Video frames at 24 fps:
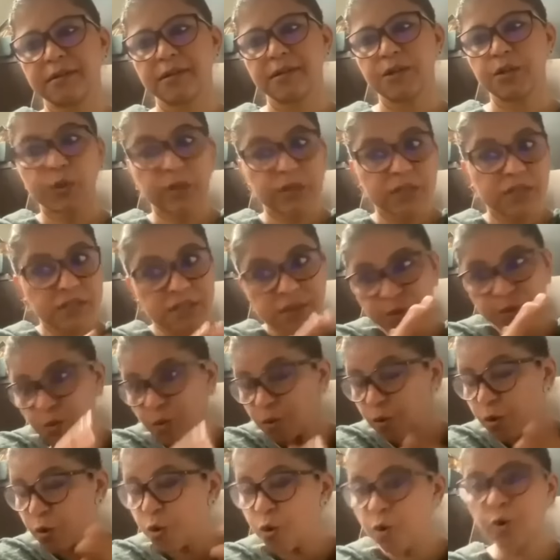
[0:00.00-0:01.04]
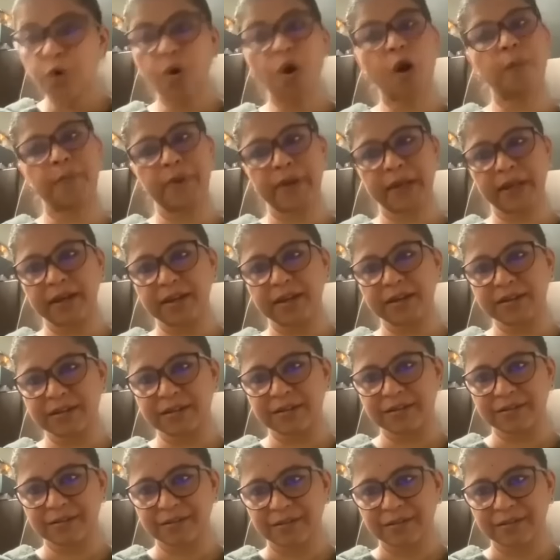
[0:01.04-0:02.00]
So it is so complicated.